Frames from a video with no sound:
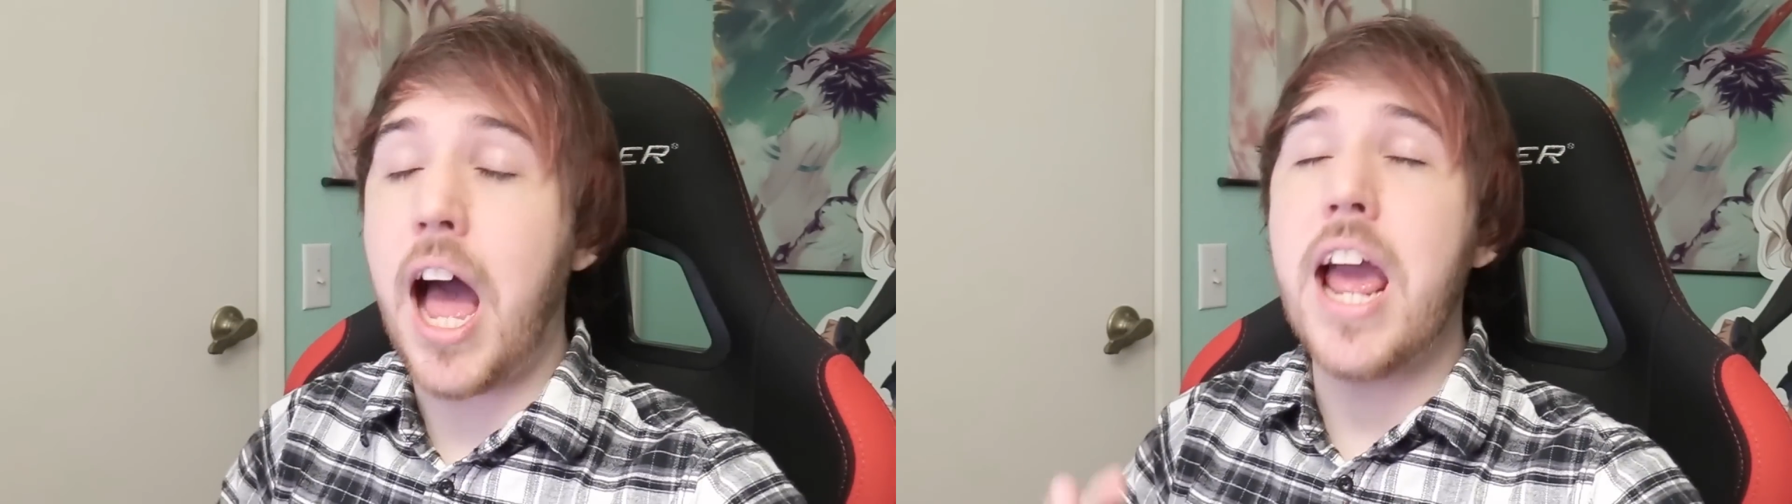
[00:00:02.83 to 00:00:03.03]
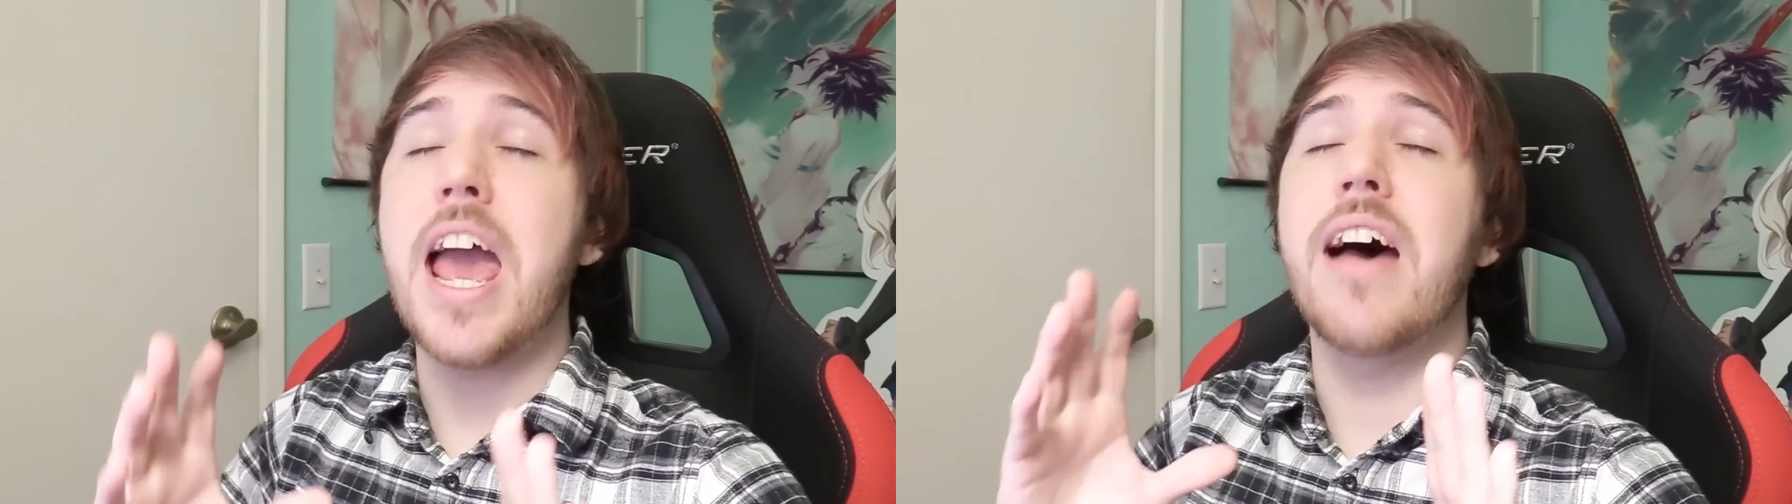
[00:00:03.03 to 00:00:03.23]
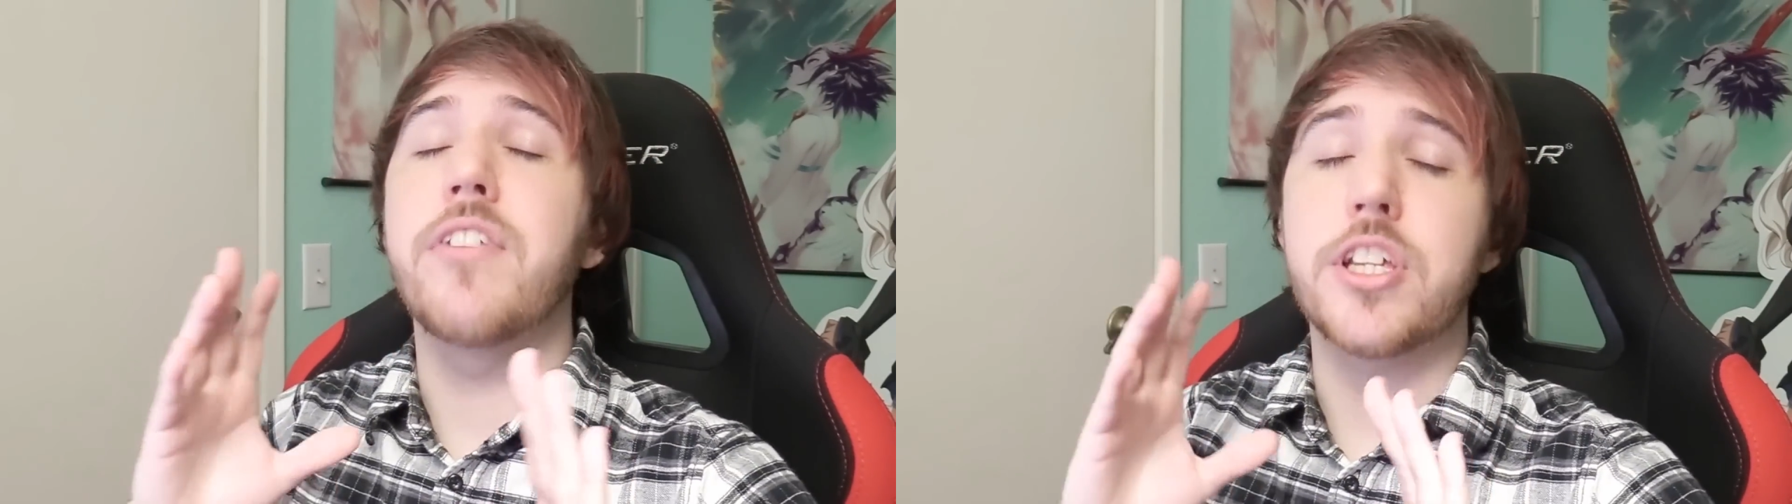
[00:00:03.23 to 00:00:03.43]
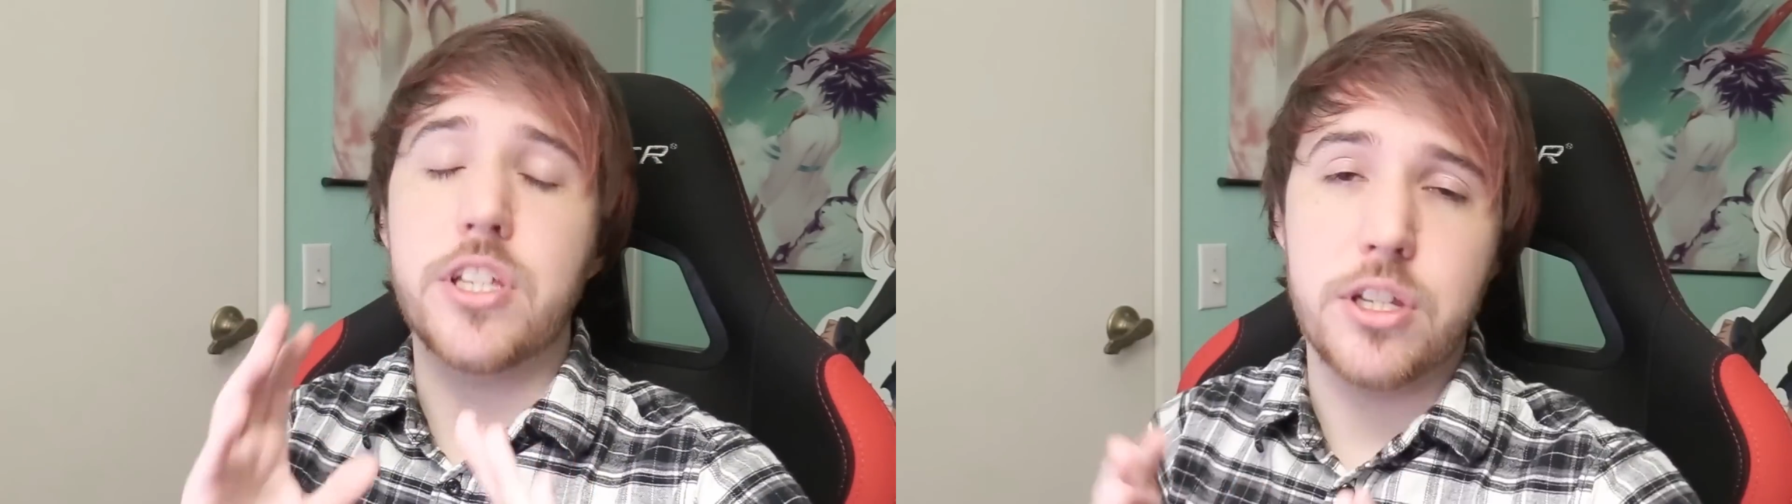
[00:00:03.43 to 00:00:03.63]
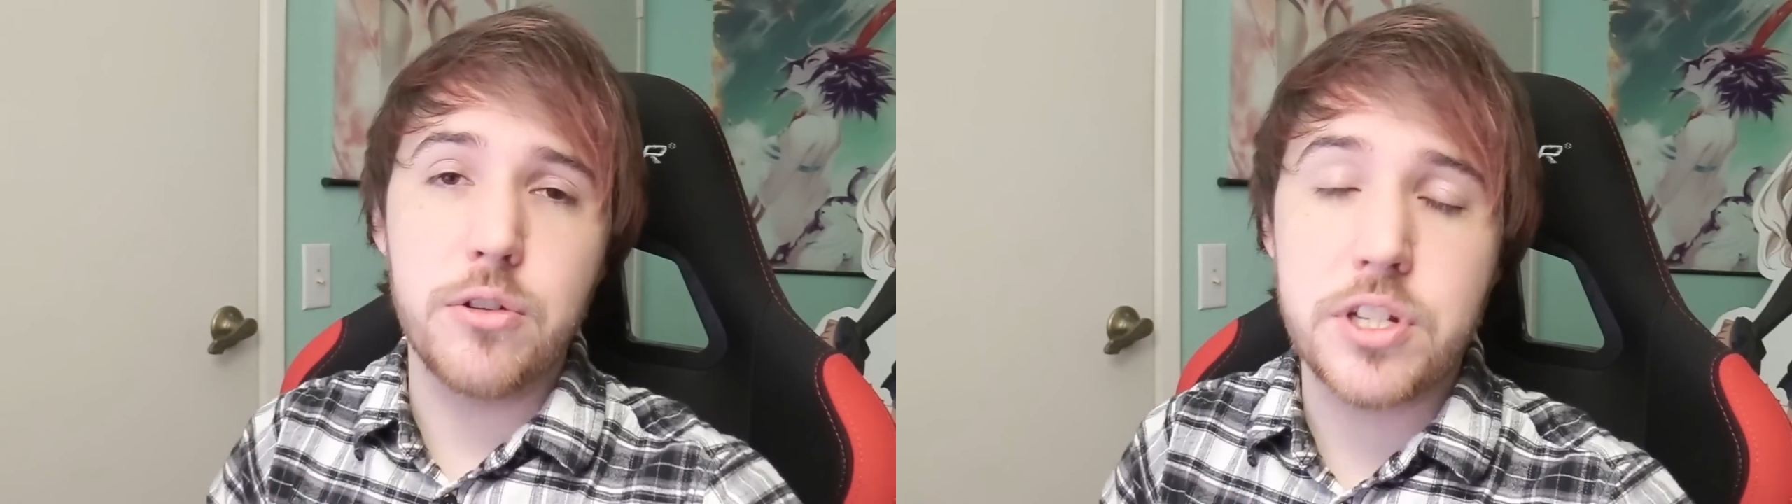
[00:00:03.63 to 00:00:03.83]
I have a
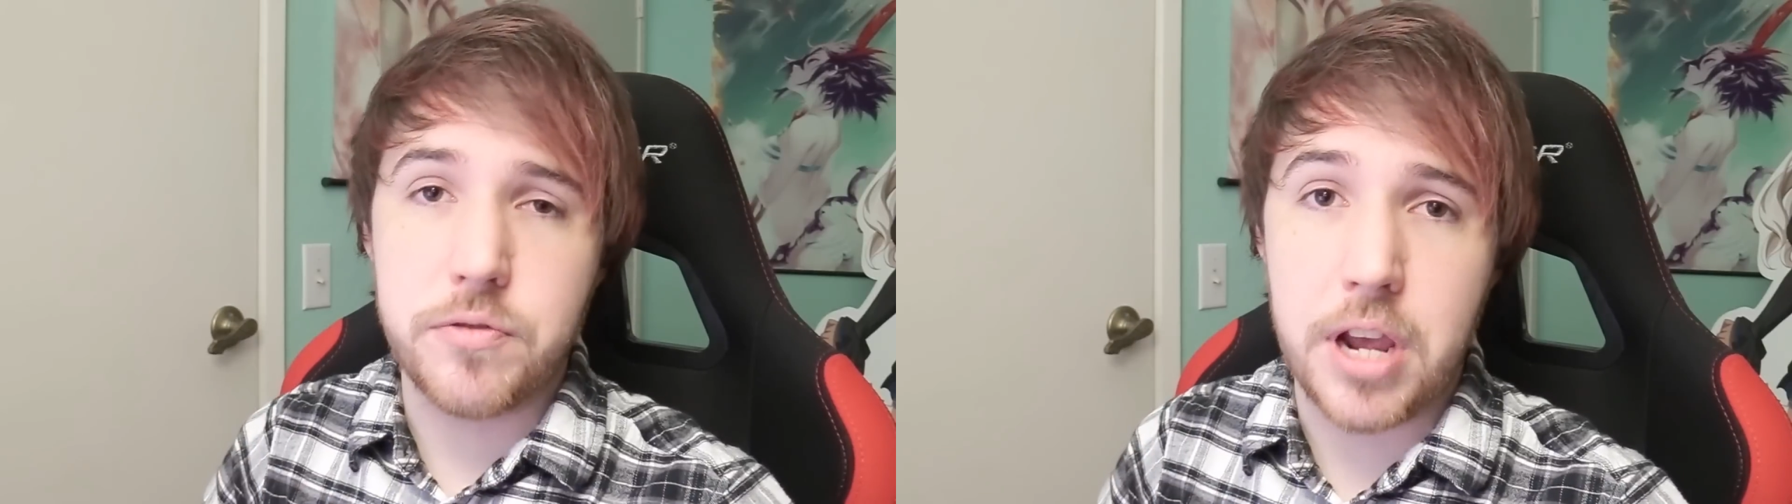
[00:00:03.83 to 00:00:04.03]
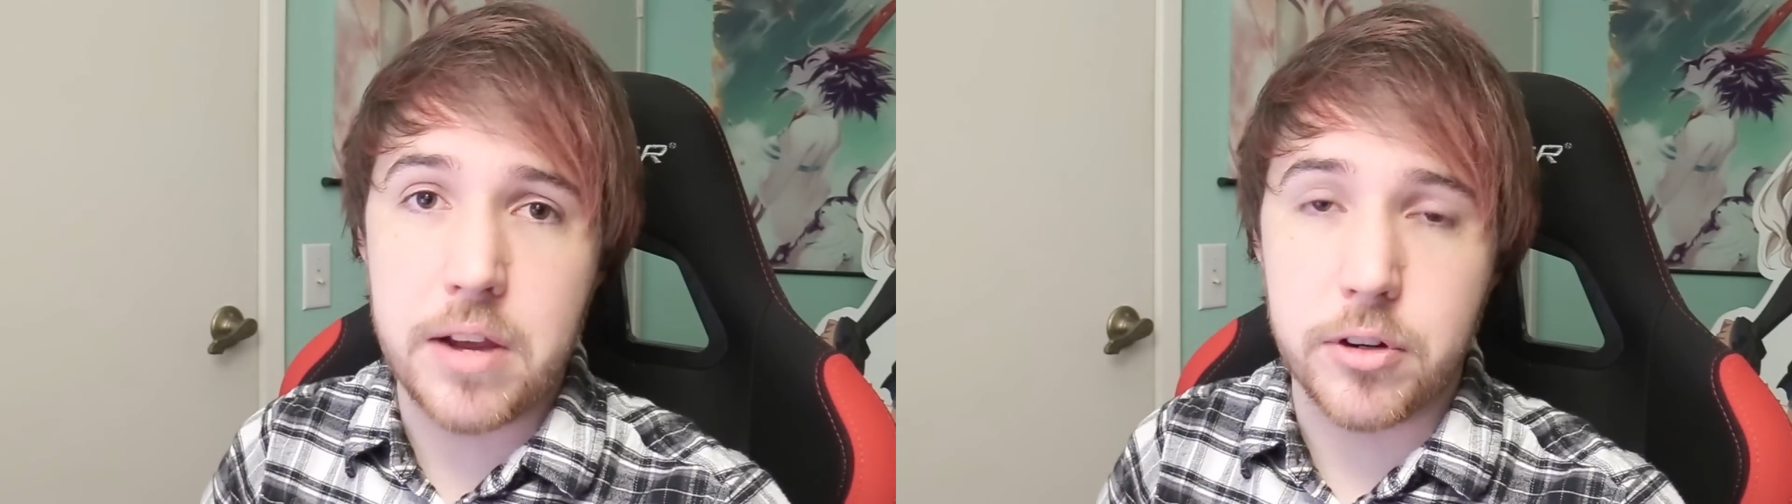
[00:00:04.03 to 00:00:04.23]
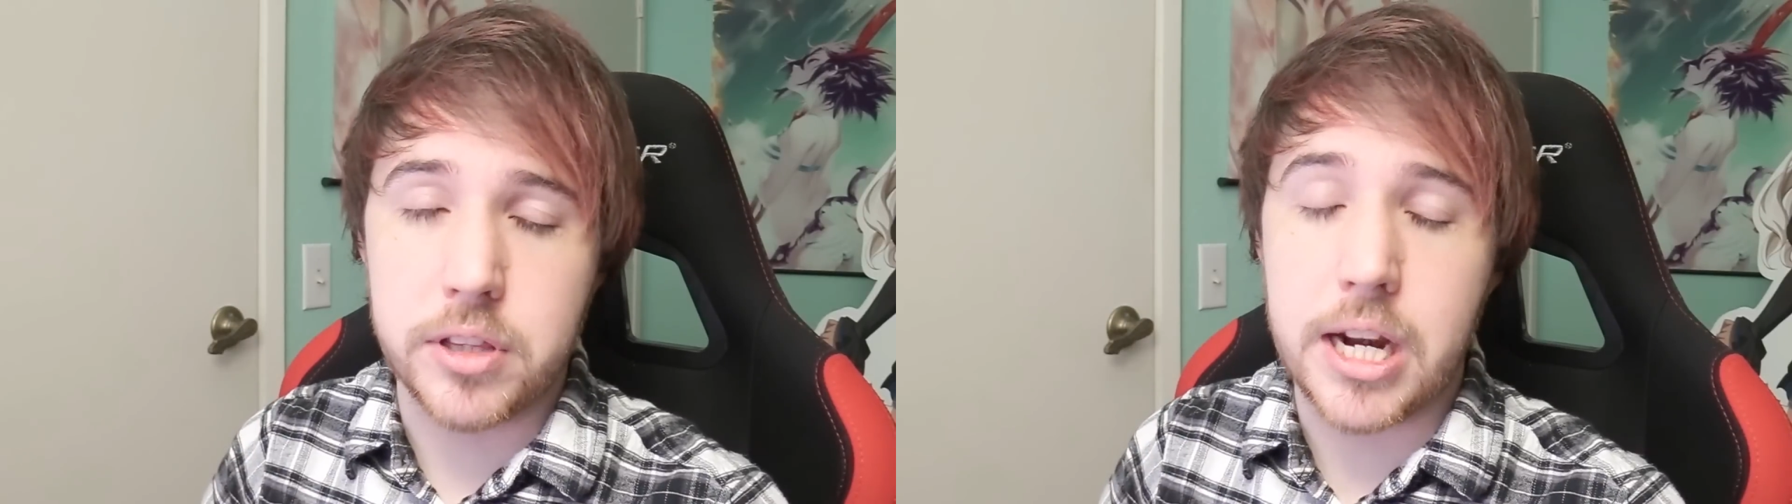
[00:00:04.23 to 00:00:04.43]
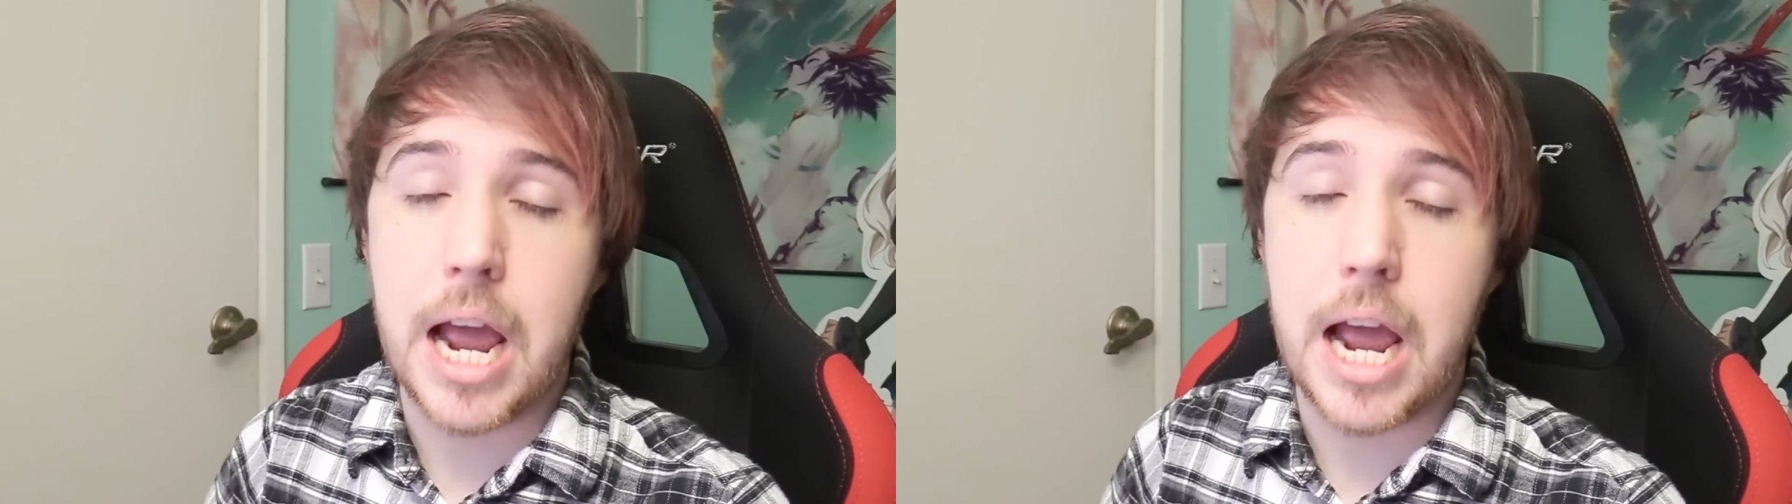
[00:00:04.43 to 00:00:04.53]
huge favor that